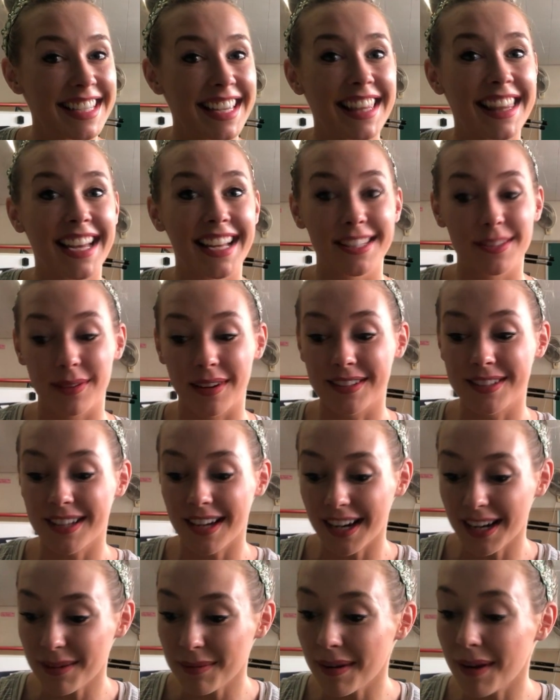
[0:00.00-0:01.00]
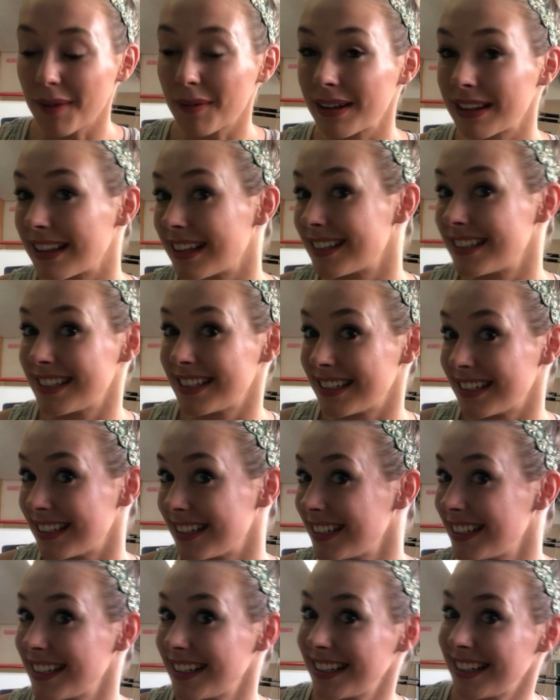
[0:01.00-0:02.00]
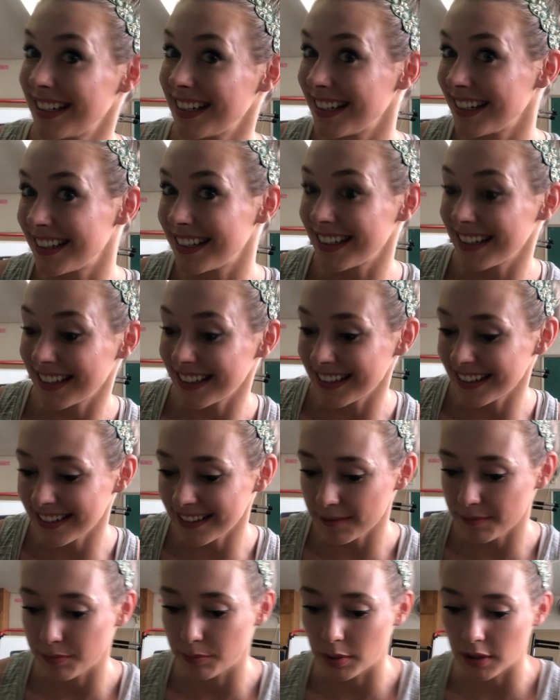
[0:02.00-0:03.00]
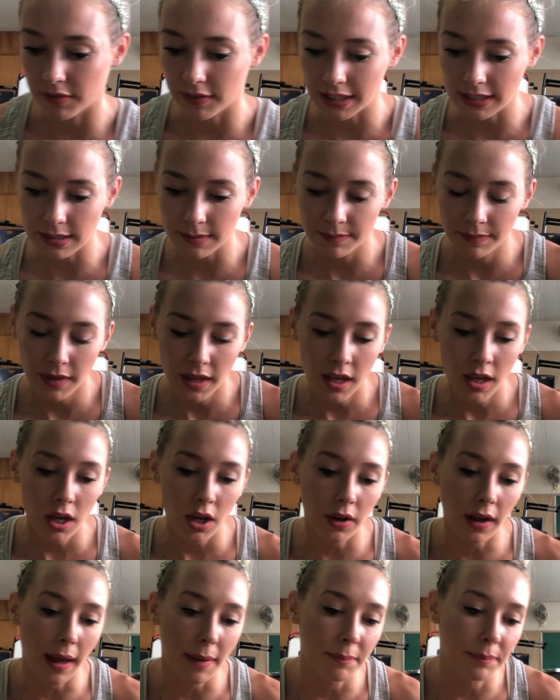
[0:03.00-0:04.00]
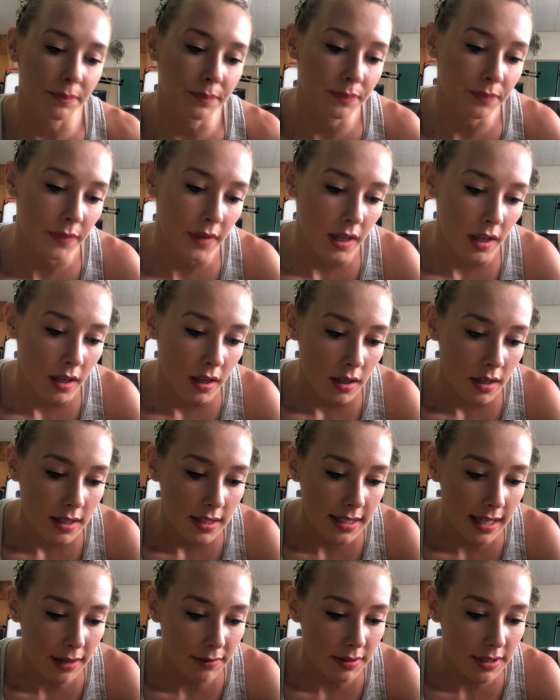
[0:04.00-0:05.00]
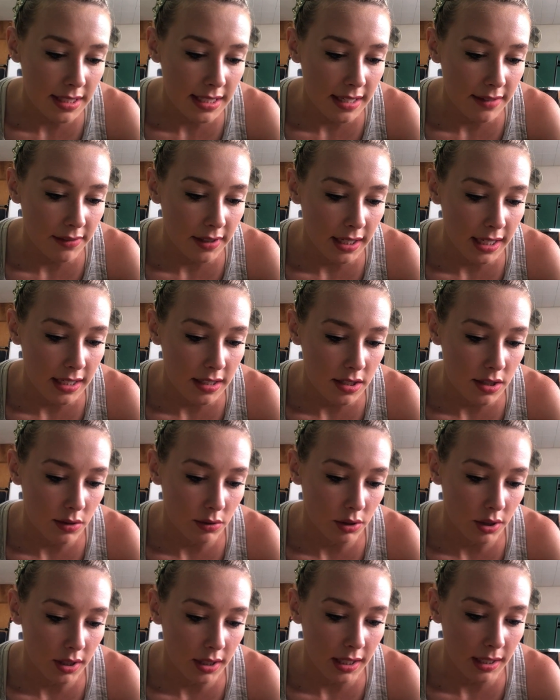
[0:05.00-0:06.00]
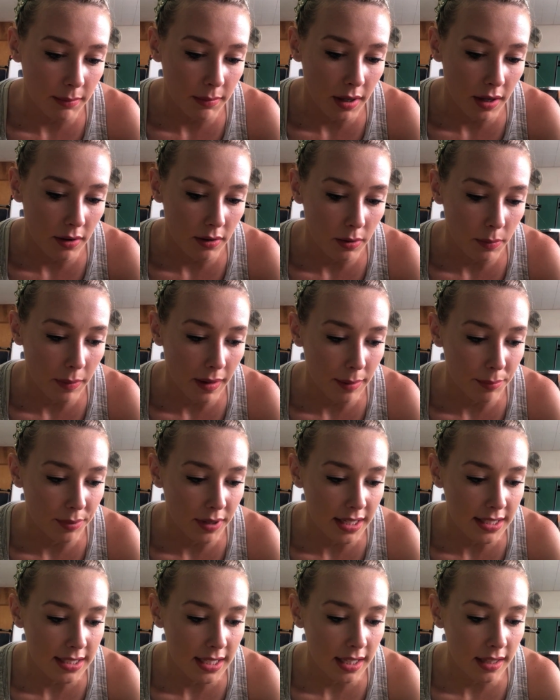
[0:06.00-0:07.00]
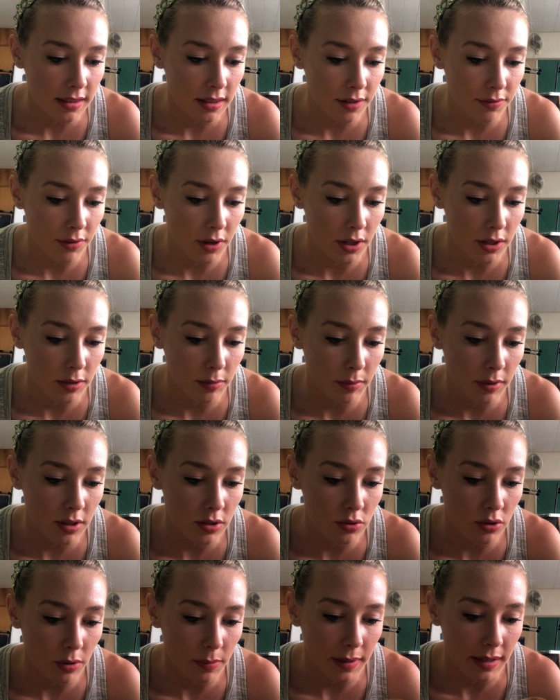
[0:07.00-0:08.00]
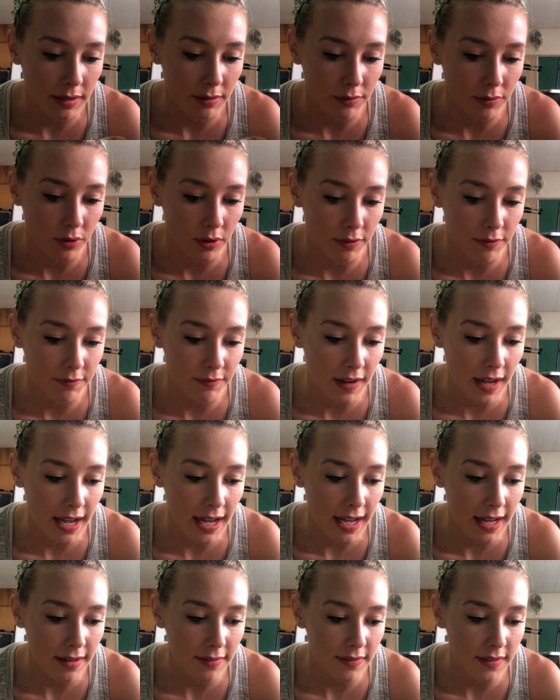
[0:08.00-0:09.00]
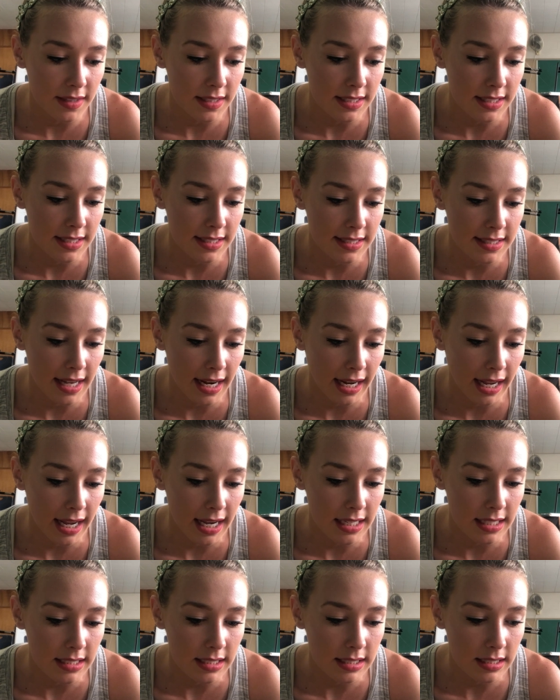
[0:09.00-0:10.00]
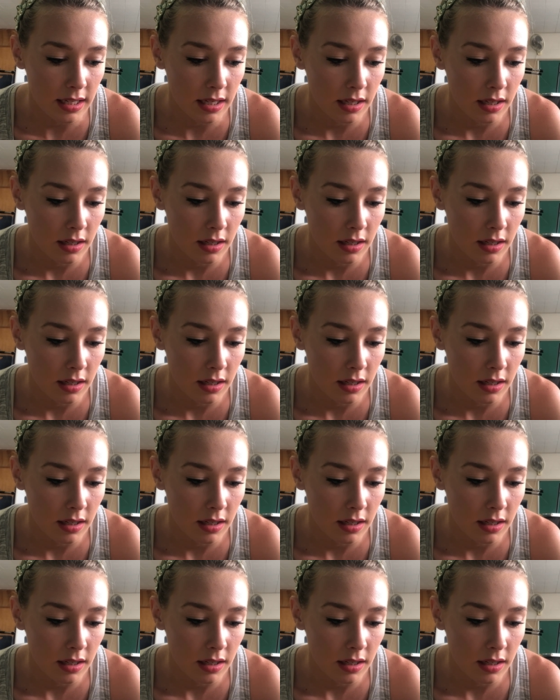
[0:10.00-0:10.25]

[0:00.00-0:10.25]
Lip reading: That's what I was talking about with a do-do-do-do. Perfect. Okay. Set receiver into learning mode by pressing the volume control button for 5 seconds.